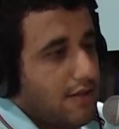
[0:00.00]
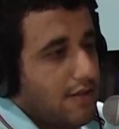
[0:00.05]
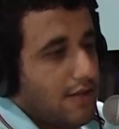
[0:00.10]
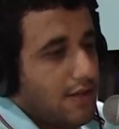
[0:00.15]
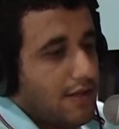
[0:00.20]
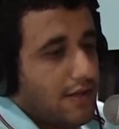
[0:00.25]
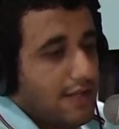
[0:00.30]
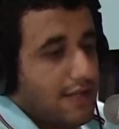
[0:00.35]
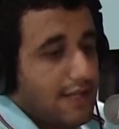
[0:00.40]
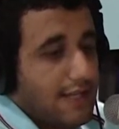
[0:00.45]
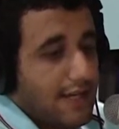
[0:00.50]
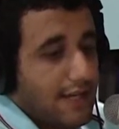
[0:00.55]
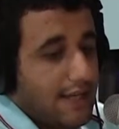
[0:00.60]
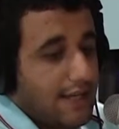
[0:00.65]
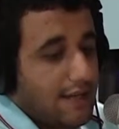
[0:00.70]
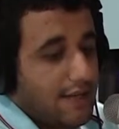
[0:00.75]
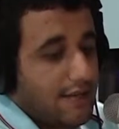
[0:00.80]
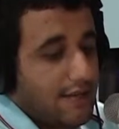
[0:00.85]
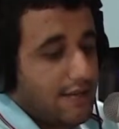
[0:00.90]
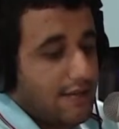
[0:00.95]
And
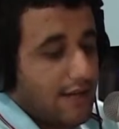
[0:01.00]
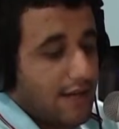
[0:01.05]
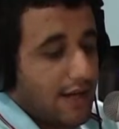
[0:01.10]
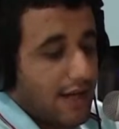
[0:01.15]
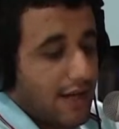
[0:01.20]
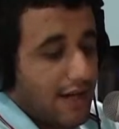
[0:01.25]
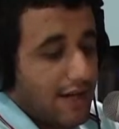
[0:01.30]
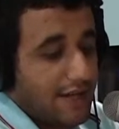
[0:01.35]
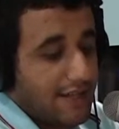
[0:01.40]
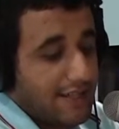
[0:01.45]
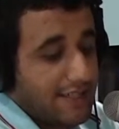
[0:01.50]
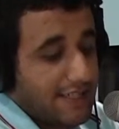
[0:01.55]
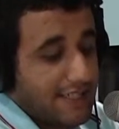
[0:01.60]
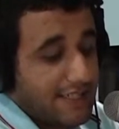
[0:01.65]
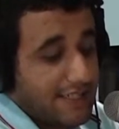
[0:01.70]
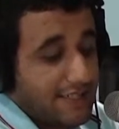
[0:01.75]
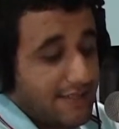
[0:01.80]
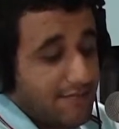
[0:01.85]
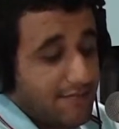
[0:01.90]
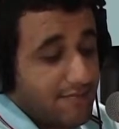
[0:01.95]
again,
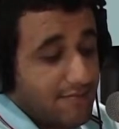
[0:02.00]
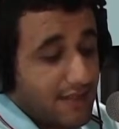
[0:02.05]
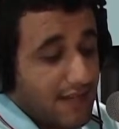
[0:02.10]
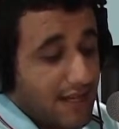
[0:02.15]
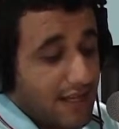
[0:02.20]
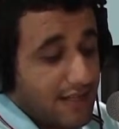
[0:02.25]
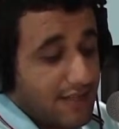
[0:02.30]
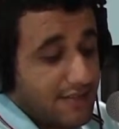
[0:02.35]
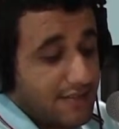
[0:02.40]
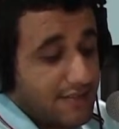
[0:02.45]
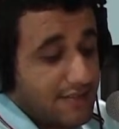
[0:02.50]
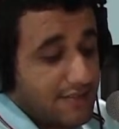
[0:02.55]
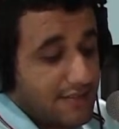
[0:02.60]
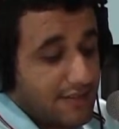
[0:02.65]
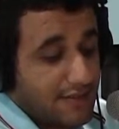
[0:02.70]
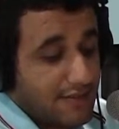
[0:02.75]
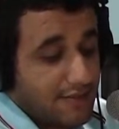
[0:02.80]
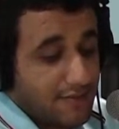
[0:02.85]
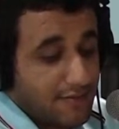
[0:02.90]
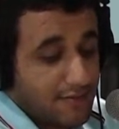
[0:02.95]

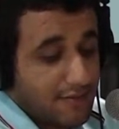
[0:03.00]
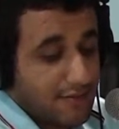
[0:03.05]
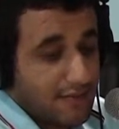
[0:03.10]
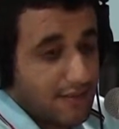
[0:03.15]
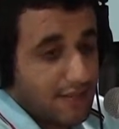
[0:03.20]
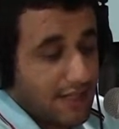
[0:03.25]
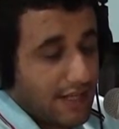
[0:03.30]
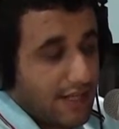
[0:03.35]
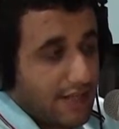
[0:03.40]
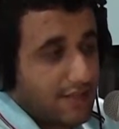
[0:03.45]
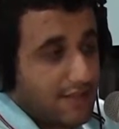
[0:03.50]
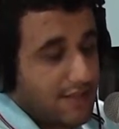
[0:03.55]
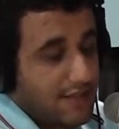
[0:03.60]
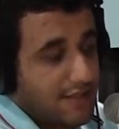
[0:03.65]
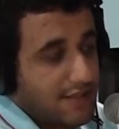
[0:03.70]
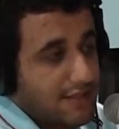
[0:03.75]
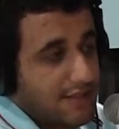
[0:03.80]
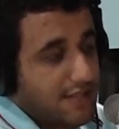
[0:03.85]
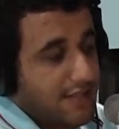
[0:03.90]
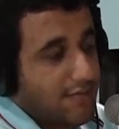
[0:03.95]
until, like,
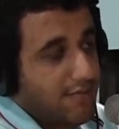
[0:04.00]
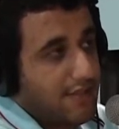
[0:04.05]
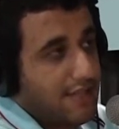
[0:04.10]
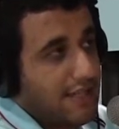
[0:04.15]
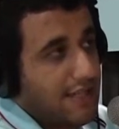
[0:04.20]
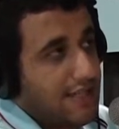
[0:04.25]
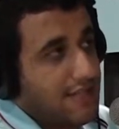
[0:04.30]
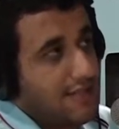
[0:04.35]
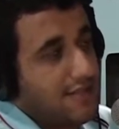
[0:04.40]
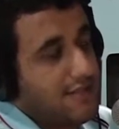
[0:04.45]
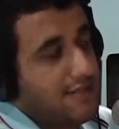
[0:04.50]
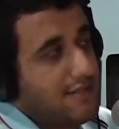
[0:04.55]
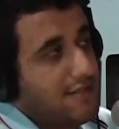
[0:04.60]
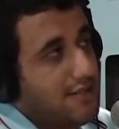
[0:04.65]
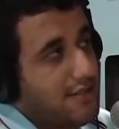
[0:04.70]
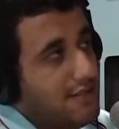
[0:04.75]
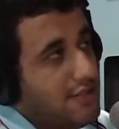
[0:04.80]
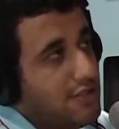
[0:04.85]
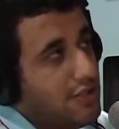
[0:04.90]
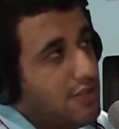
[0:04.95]
in some classes,
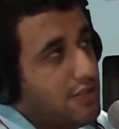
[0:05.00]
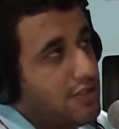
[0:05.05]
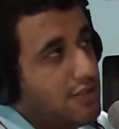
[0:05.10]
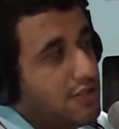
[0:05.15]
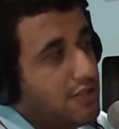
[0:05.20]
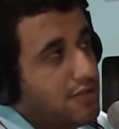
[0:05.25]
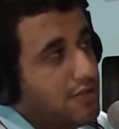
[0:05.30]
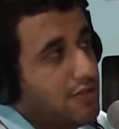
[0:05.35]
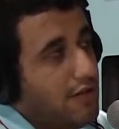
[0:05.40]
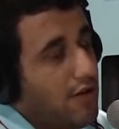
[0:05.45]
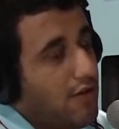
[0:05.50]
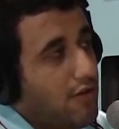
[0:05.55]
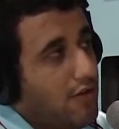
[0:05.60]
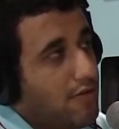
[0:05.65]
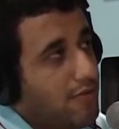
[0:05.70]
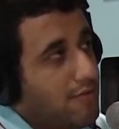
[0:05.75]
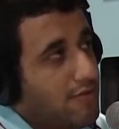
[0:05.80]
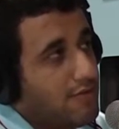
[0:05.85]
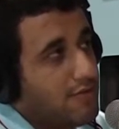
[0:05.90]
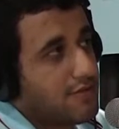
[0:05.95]
the teacher
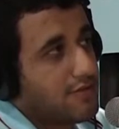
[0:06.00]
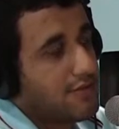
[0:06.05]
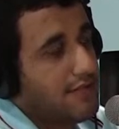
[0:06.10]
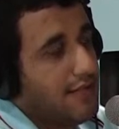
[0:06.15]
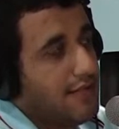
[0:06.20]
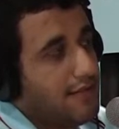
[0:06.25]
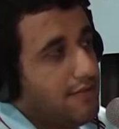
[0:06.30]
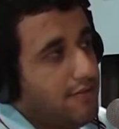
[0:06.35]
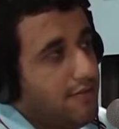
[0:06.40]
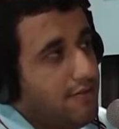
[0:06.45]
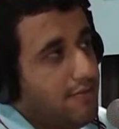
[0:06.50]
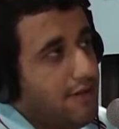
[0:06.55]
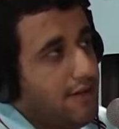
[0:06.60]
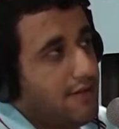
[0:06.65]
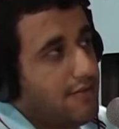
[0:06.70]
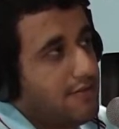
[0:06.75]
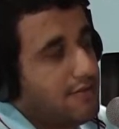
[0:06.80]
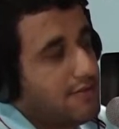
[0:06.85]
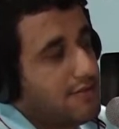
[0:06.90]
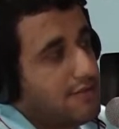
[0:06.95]
almost held the
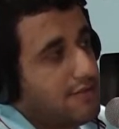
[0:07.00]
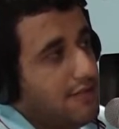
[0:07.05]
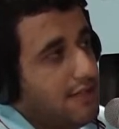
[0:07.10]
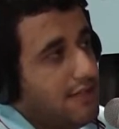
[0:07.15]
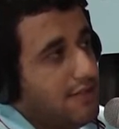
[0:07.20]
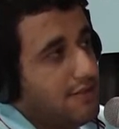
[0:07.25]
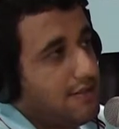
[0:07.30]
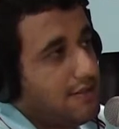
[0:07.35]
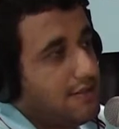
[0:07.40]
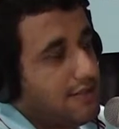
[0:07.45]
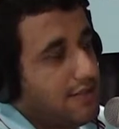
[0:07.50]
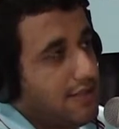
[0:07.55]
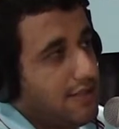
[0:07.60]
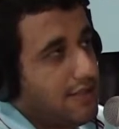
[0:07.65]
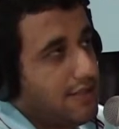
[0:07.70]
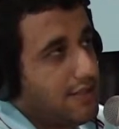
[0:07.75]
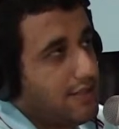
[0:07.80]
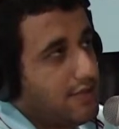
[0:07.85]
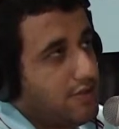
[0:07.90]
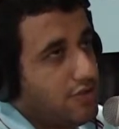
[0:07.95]
mouse and just
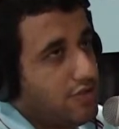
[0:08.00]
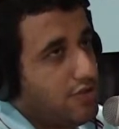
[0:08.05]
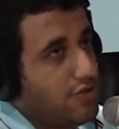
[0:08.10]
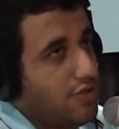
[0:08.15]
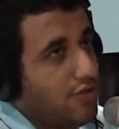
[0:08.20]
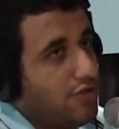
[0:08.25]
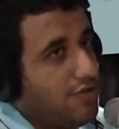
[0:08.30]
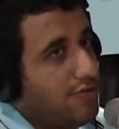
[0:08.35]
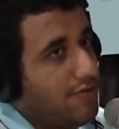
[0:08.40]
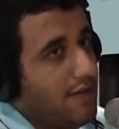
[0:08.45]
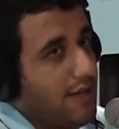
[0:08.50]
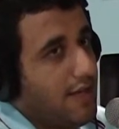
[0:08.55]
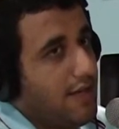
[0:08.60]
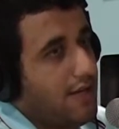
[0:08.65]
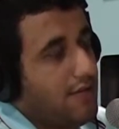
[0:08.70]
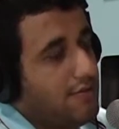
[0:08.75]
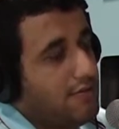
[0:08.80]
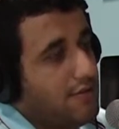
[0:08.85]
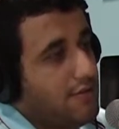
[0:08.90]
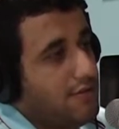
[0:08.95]
like showed me
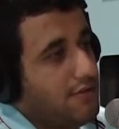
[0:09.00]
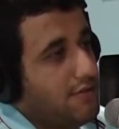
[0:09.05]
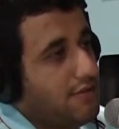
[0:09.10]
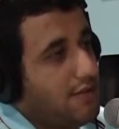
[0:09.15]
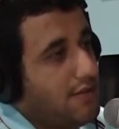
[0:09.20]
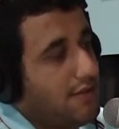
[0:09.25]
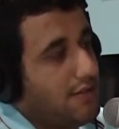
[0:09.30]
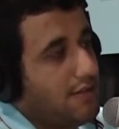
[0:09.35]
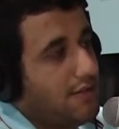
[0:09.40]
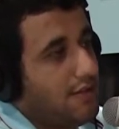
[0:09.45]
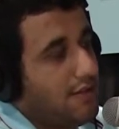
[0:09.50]
how to do it.